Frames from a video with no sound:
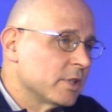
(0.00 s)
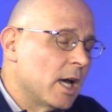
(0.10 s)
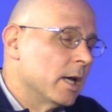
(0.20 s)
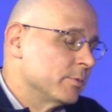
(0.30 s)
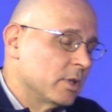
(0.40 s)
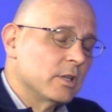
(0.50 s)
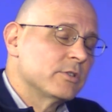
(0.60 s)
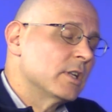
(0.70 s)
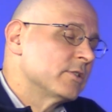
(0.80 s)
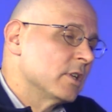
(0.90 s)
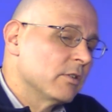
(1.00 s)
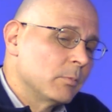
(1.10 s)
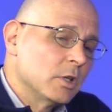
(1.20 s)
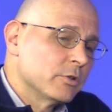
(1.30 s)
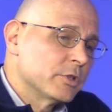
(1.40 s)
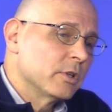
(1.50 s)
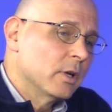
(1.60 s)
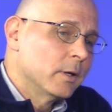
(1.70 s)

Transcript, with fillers: times, like I said, Steve, I mean, there's